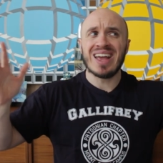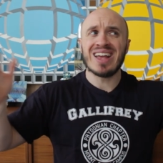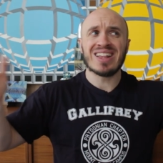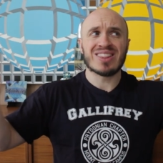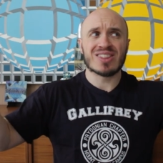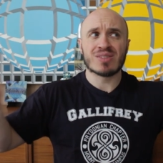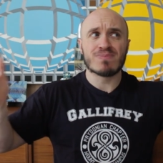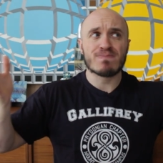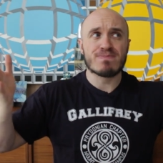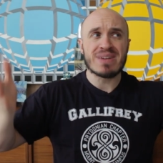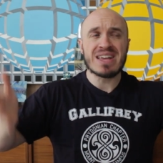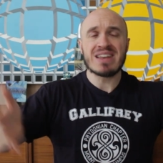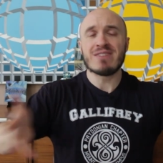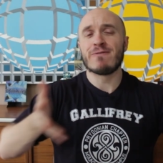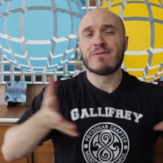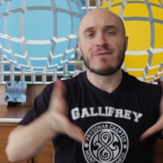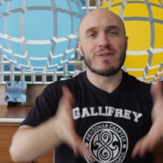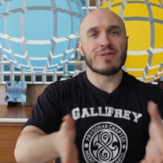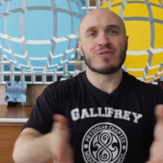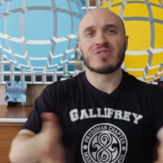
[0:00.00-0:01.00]
it's
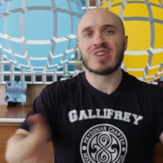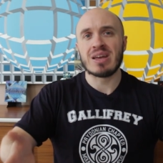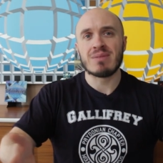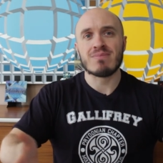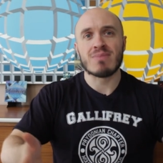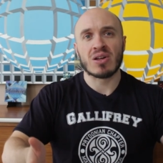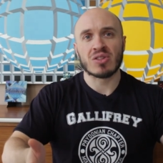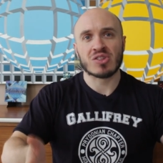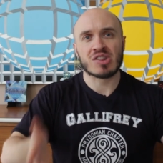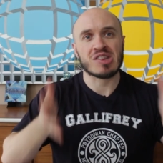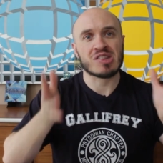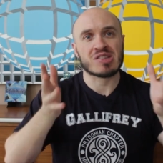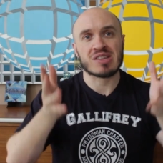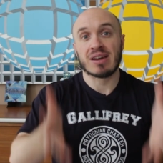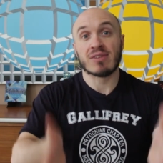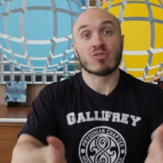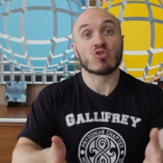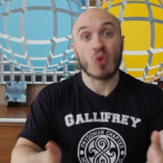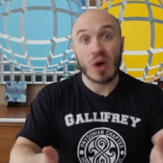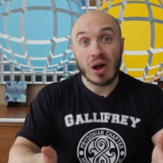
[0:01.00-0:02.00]
been 15 months
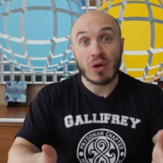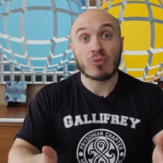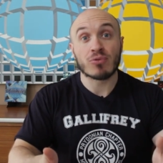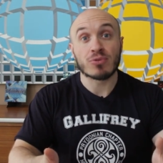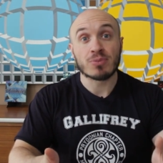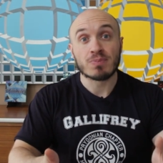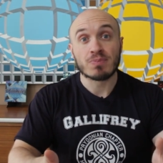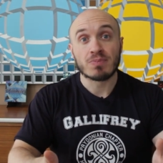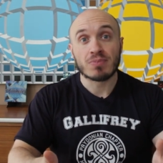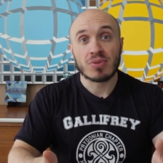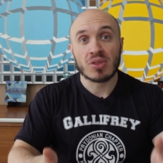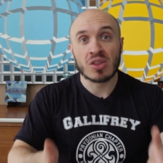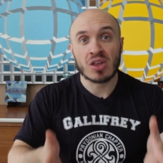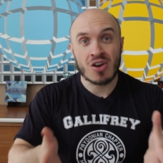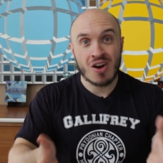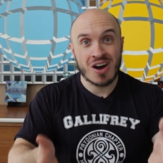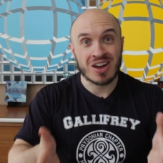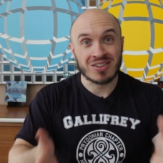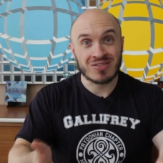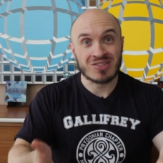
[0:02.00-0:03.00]
instead of 12,
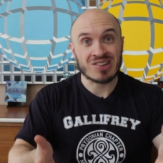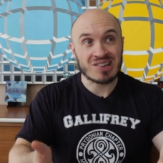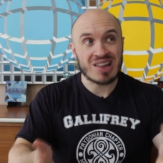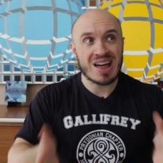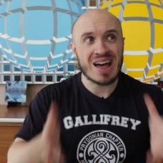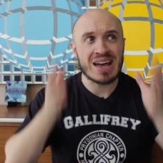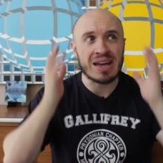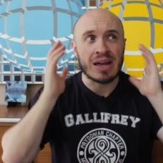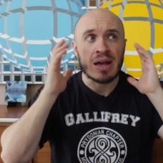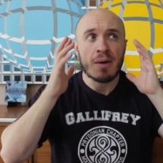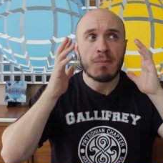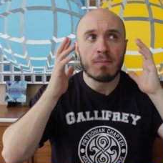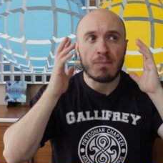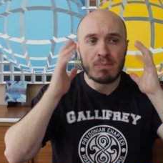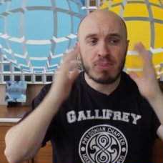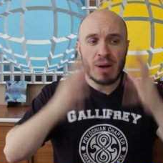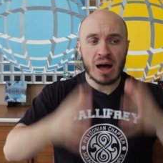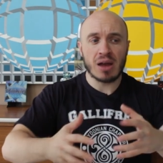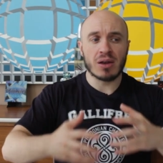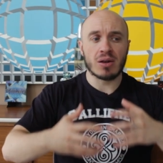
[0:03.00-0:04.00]
the kind of delay.
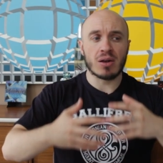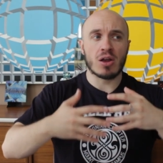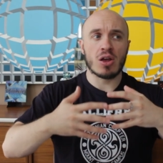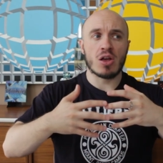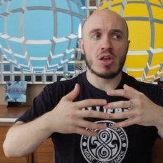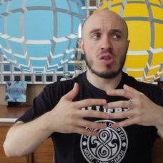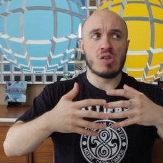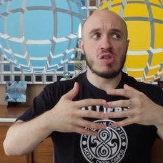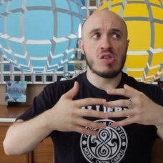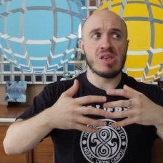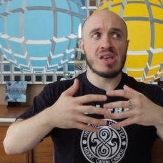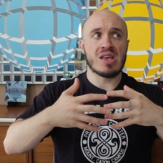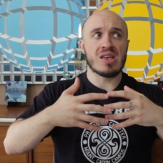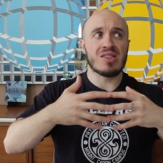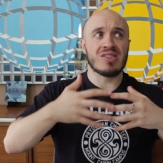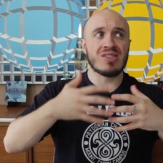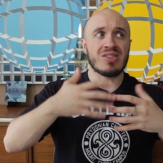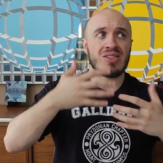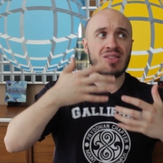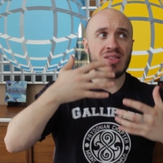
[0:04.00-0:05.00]
But
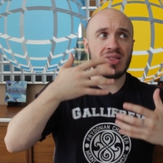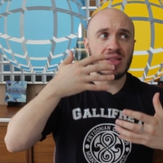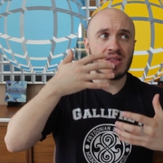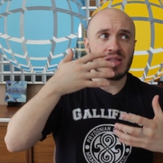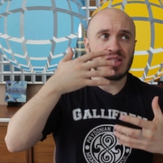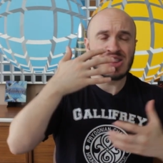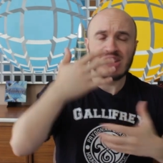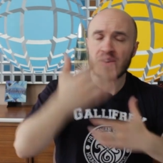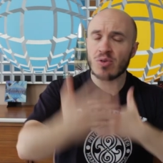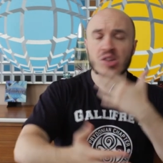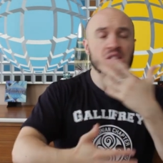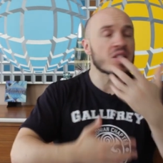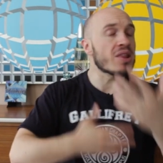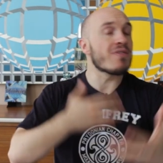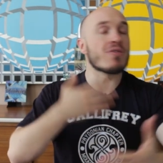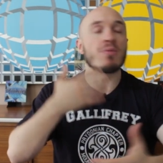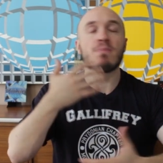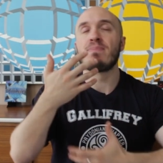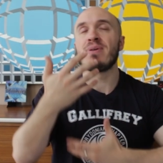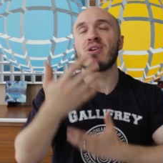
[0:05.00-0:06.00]
Series
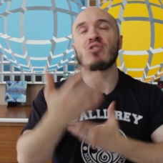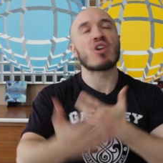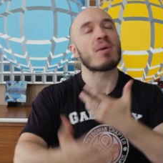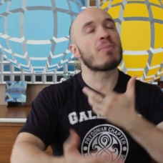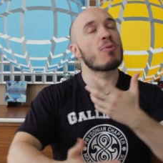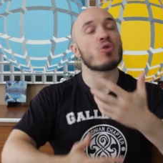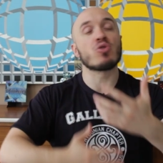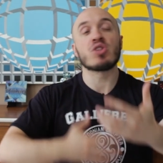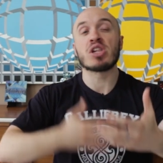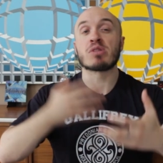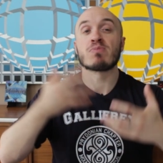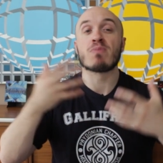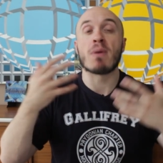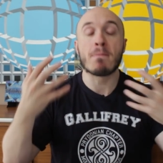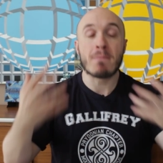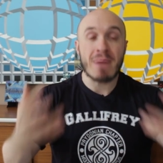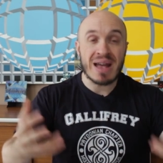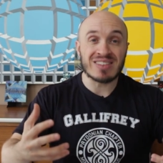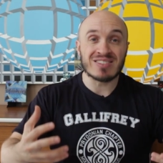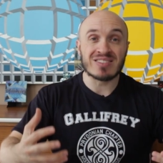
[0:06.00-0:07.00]
11 built up all this
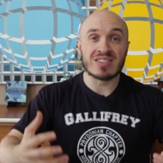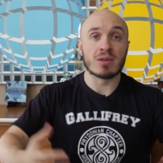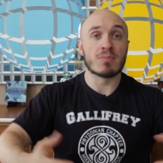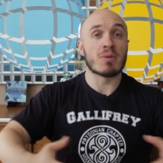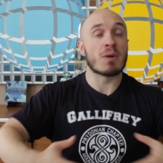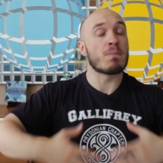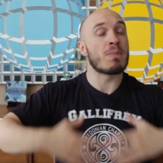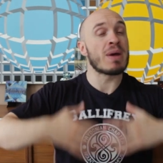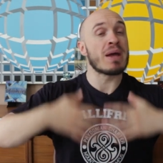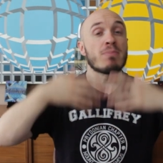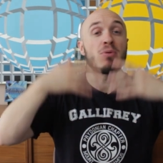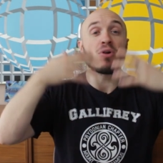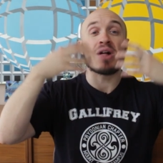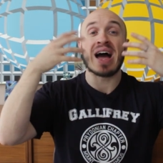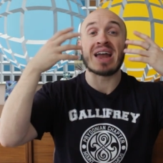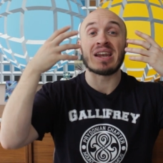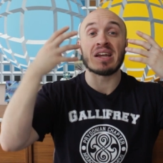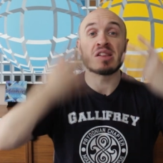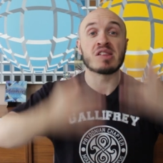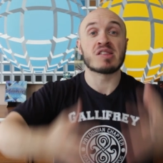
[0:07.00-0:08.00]
momentum and people
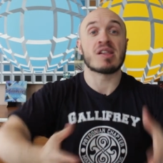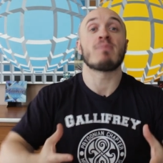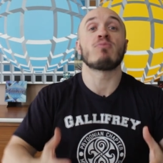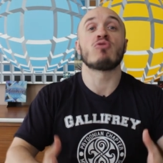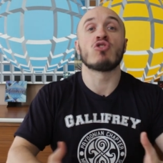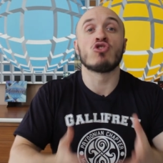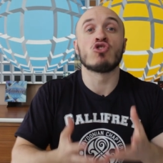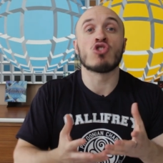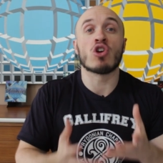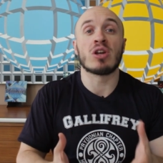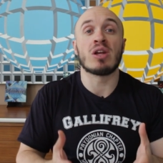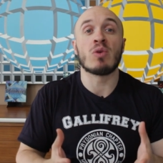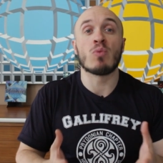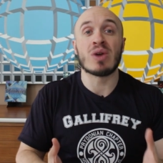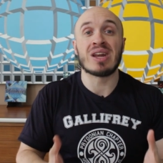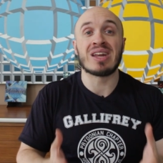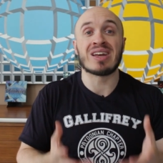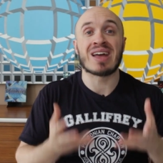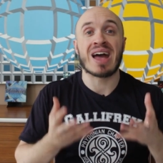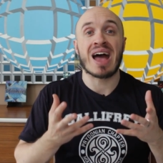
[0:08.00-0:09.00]
had accepted Jodie
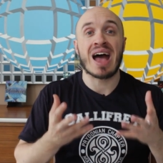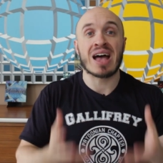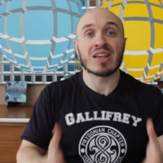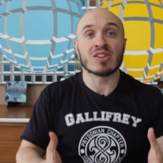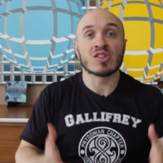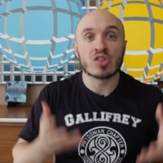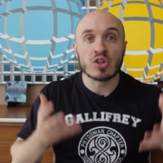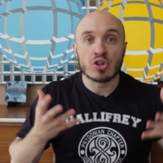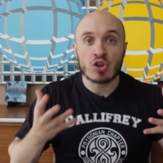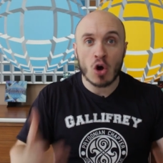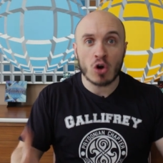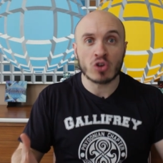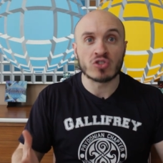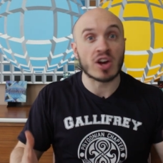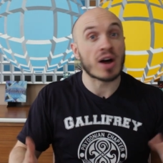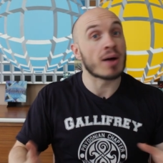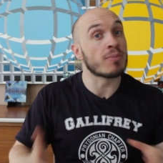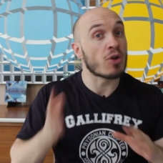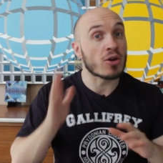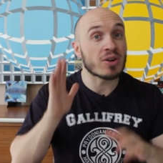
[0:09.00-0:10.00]
Whittaker as the
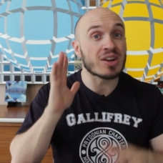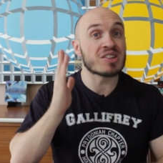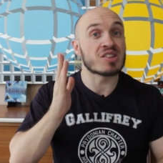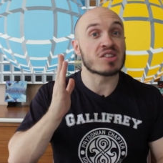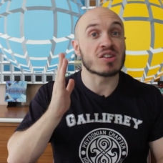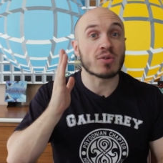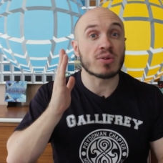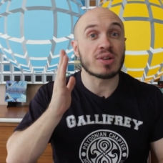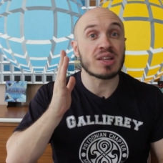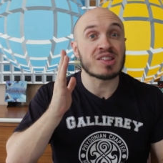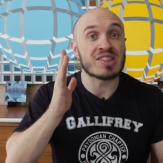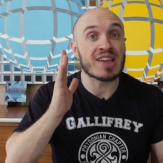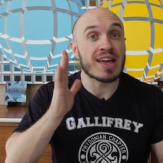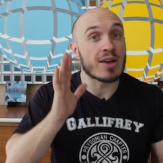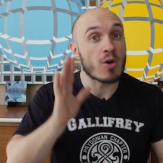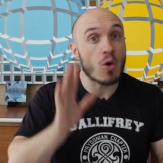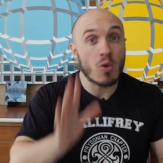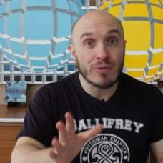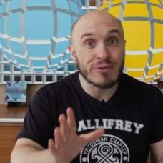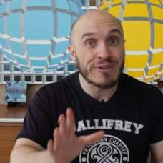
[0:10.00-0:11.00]
Doctor. I'm not necessarily
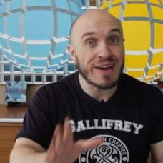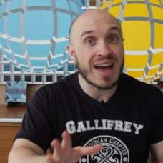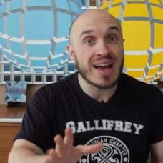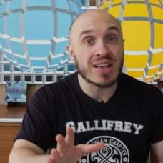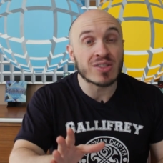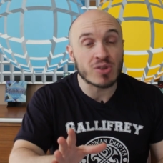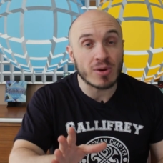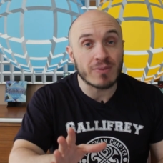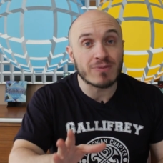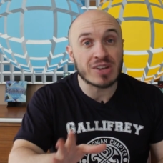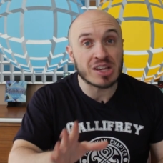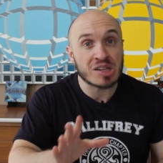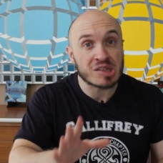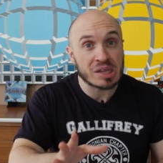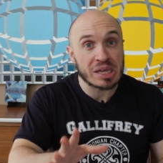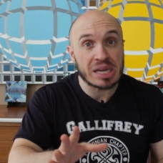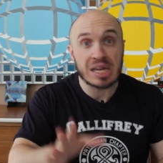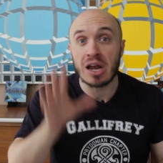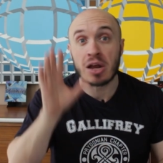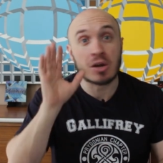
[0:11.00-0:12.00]
saying all fans,
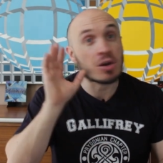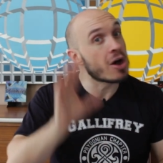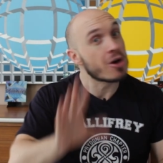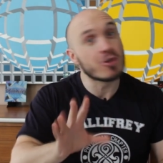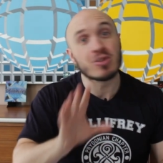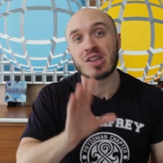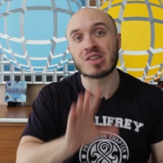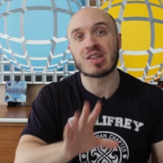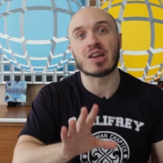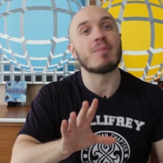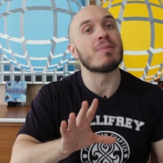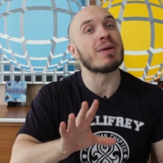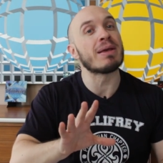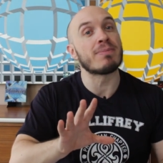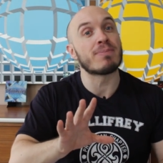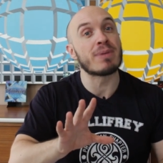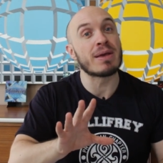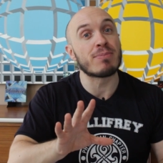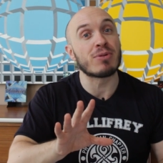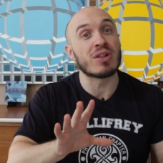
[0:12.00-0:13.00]
obviously, and I know there's going to
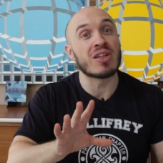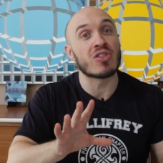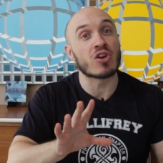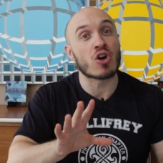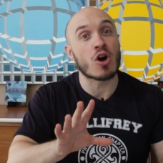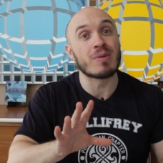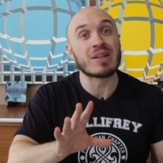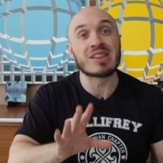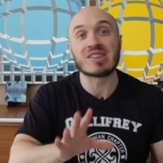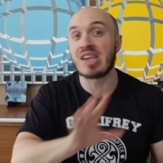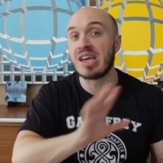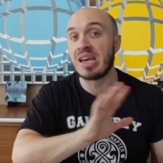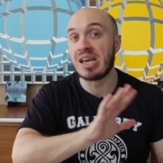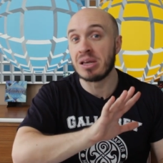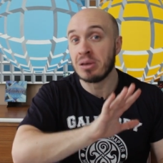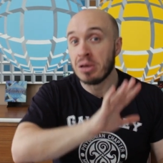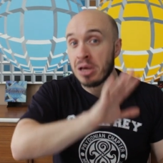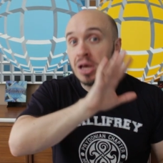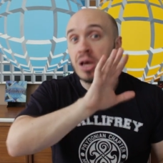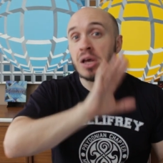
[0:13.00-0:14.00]
be people in the comments
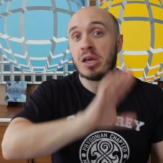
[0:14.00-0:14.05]
saying,